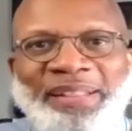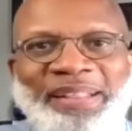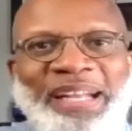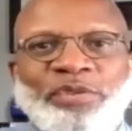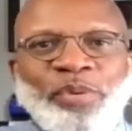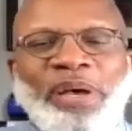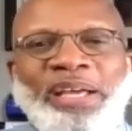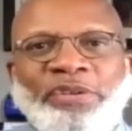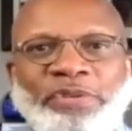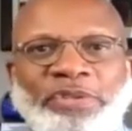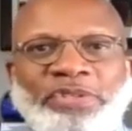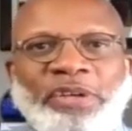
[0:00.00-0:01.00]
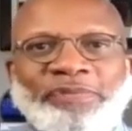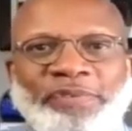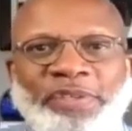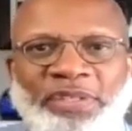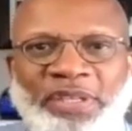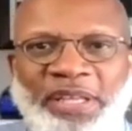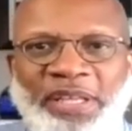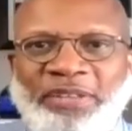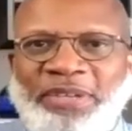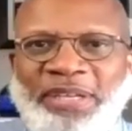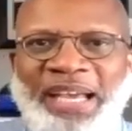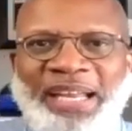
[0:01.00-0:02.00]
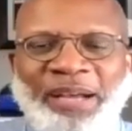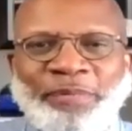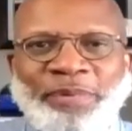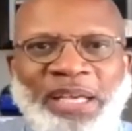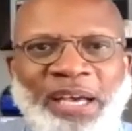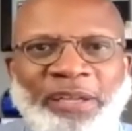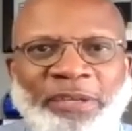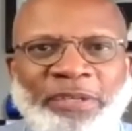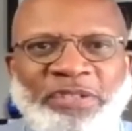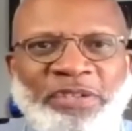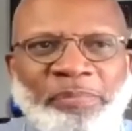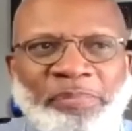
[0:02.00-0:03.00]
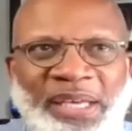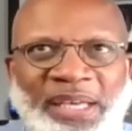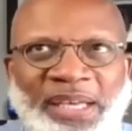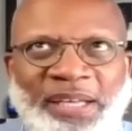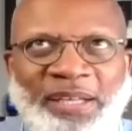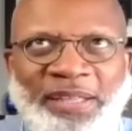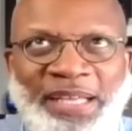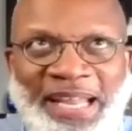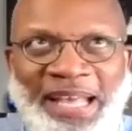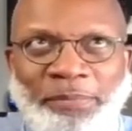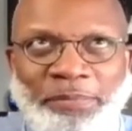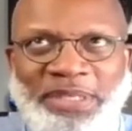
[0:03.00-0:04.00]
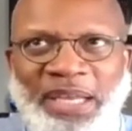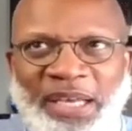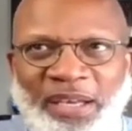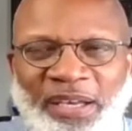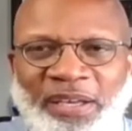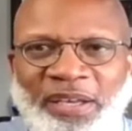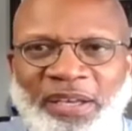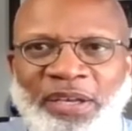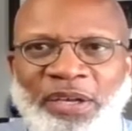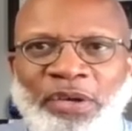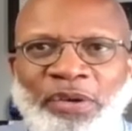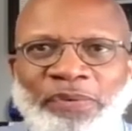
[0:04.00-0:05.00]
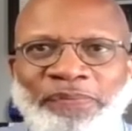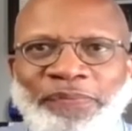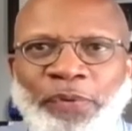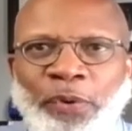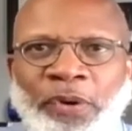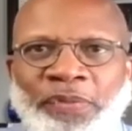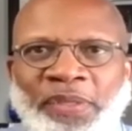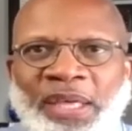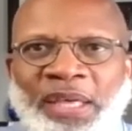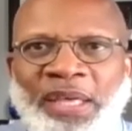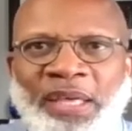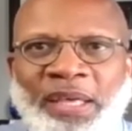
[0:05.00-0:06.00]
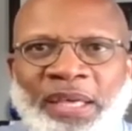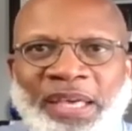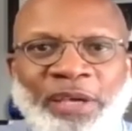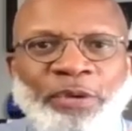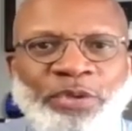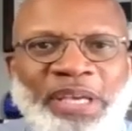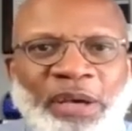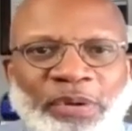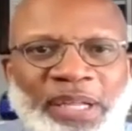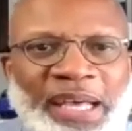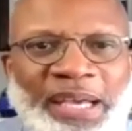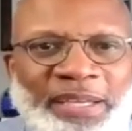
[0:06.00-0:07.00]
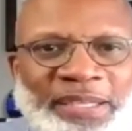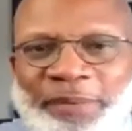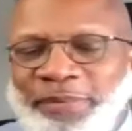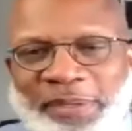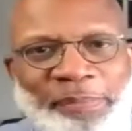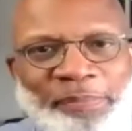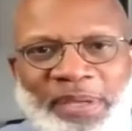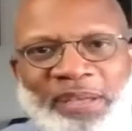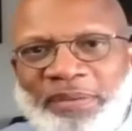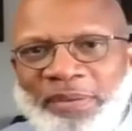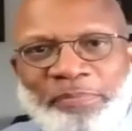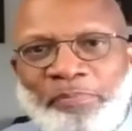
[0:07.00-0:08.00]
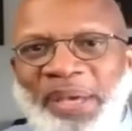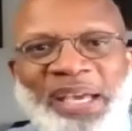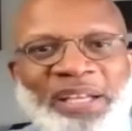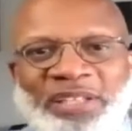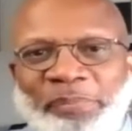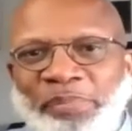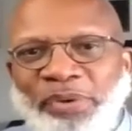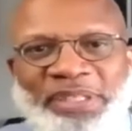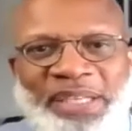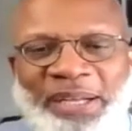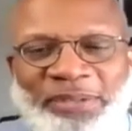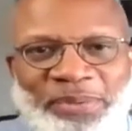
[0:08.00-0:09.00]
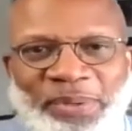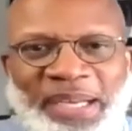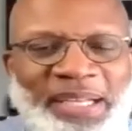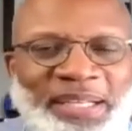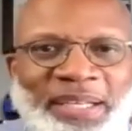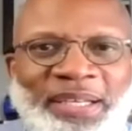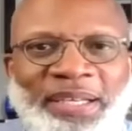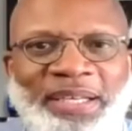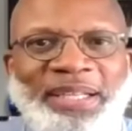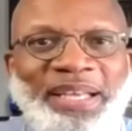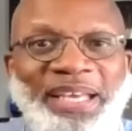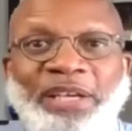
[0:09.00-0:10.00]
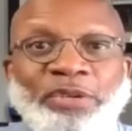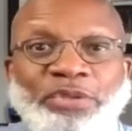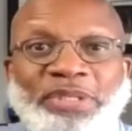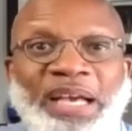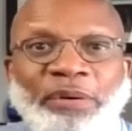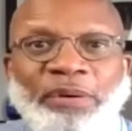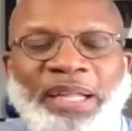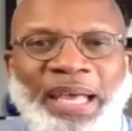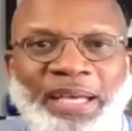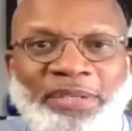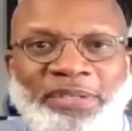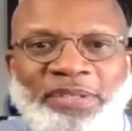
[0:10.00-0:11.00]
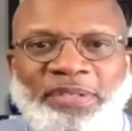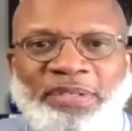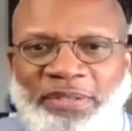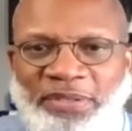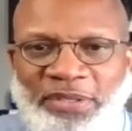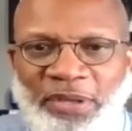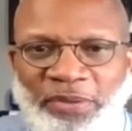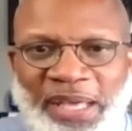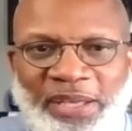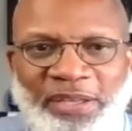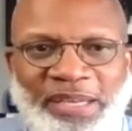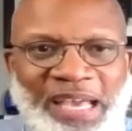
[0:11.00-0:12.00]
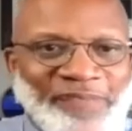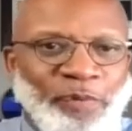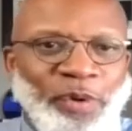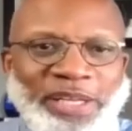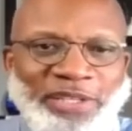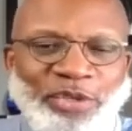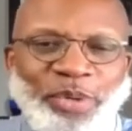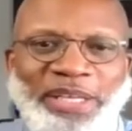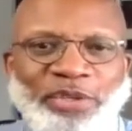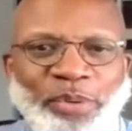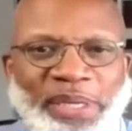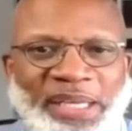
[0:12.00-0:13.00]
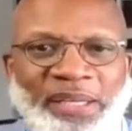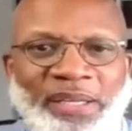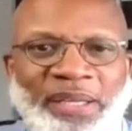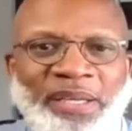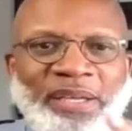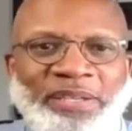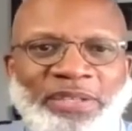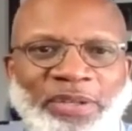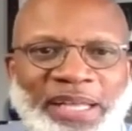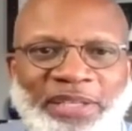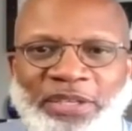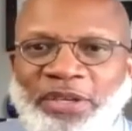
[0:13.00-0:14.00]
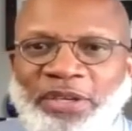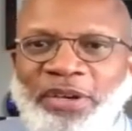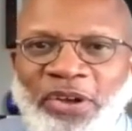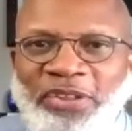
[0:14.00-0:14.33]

And that's why I do the service. The other night, I was honored to be the namesake for the Eagle Scout class. I was, I'm big into Boy Scouts, right? The Eagle Scout class. So they couldn't have one in 2020. So they took